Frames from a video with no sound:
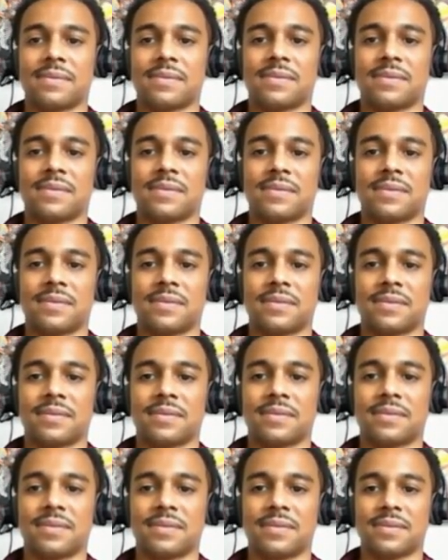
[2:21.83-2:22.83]

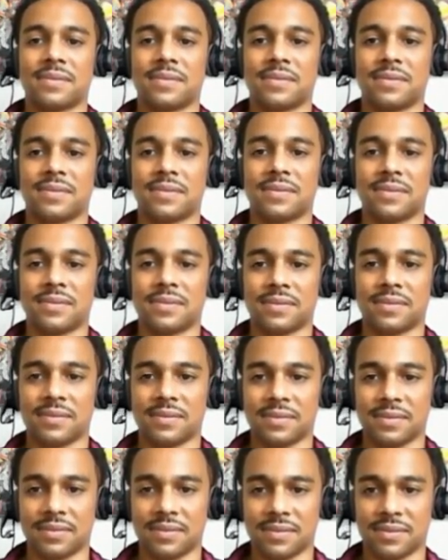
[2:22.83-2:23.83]

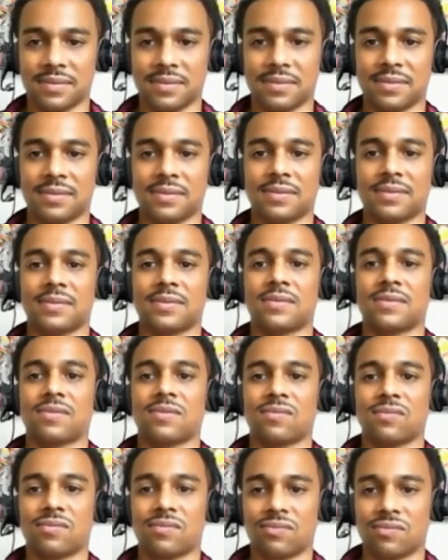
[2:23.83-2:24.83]

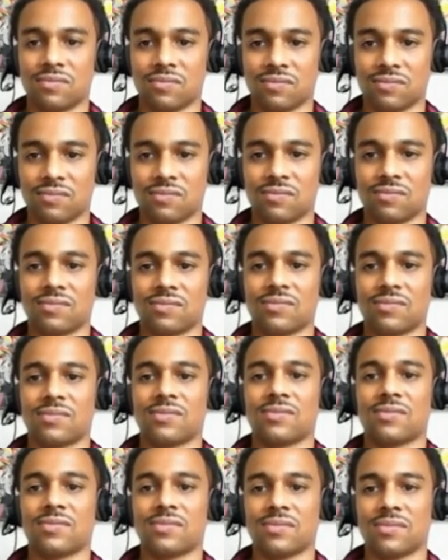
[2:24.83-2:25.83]

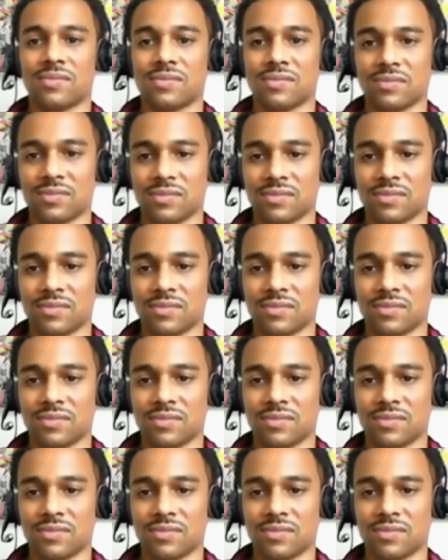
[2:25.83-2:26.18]
(silent)